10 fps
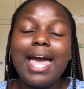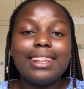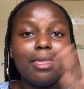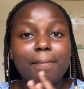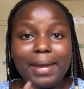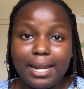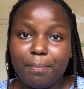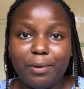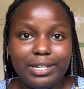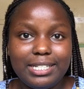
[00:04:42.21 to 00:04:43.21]
the main
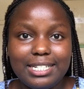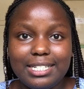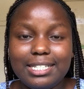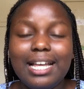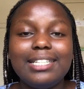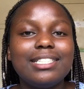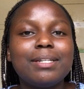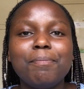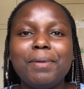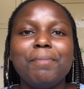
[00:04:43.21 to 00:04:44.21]
point is
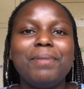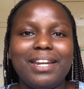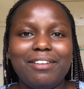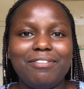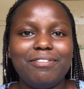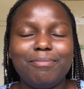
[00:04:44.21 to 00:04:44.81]
just be brave.